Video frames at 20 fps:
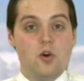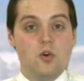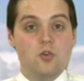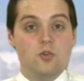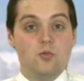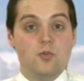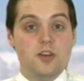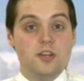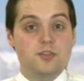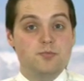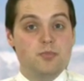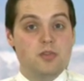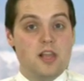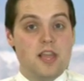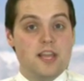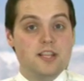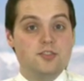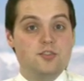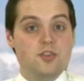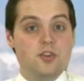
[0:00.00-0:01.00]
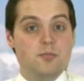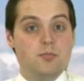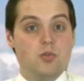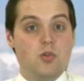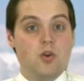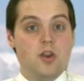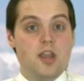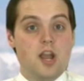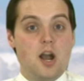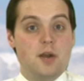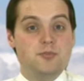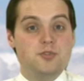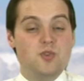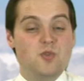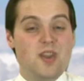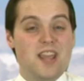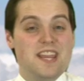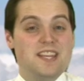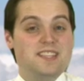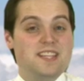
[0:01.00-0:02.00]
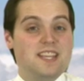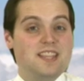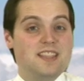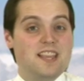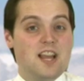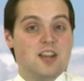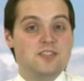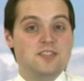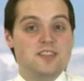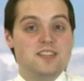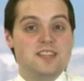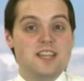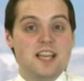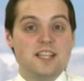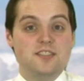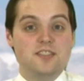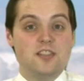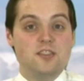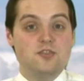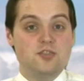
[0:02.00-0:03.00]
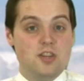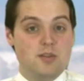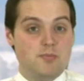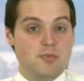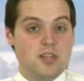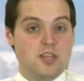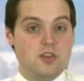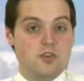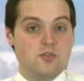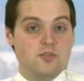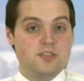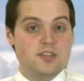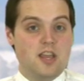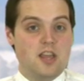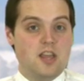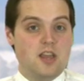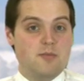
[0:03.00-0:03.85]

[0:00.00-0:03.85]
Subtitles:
Oak Ridge plans to deploy up to 18,000 Tesla GPUs